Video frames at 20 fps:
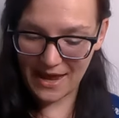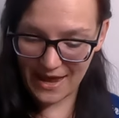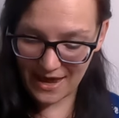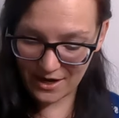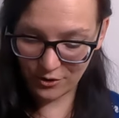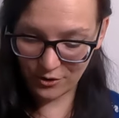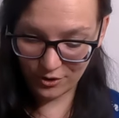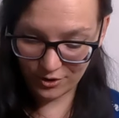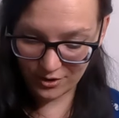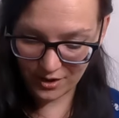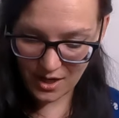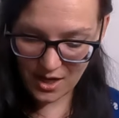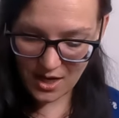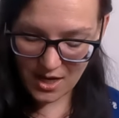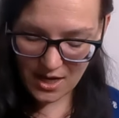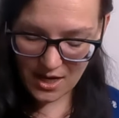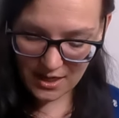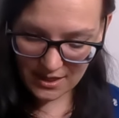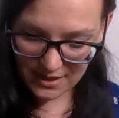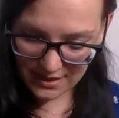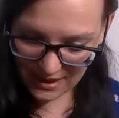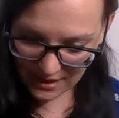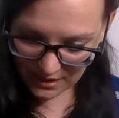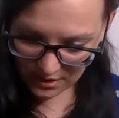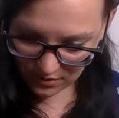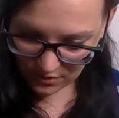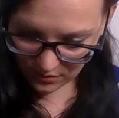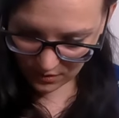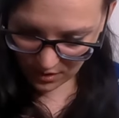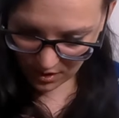pattern not
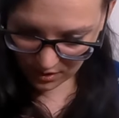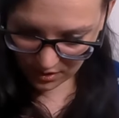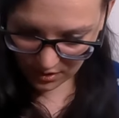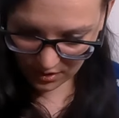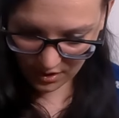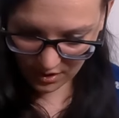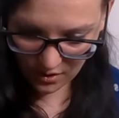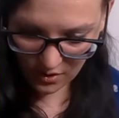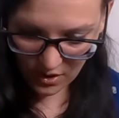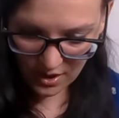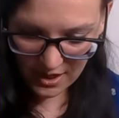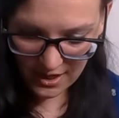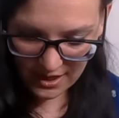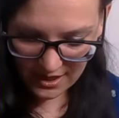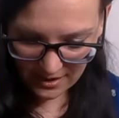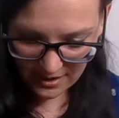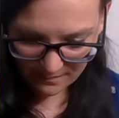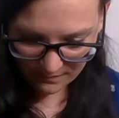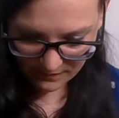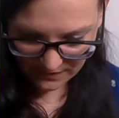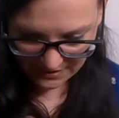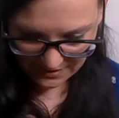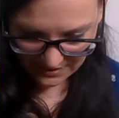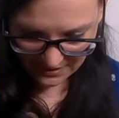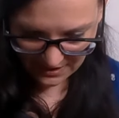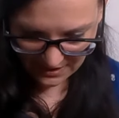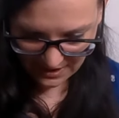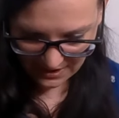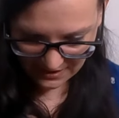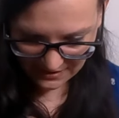too long ago. Um, this
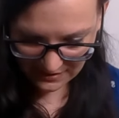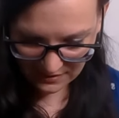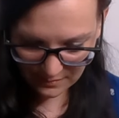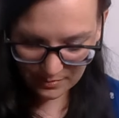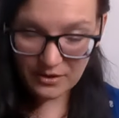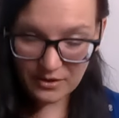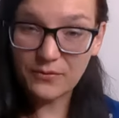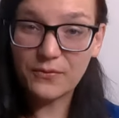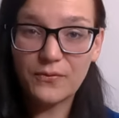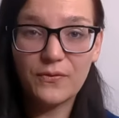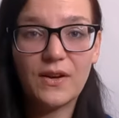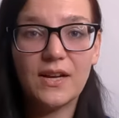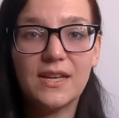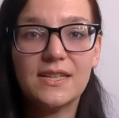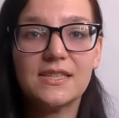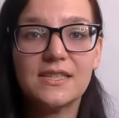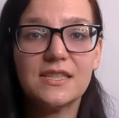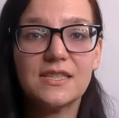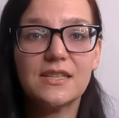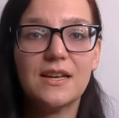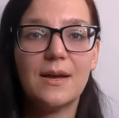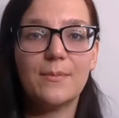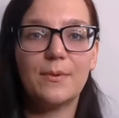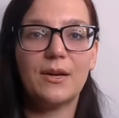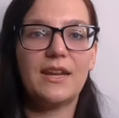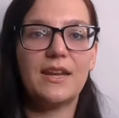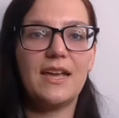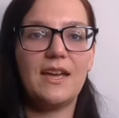thing has a little bit of fuzz, so I'm gonna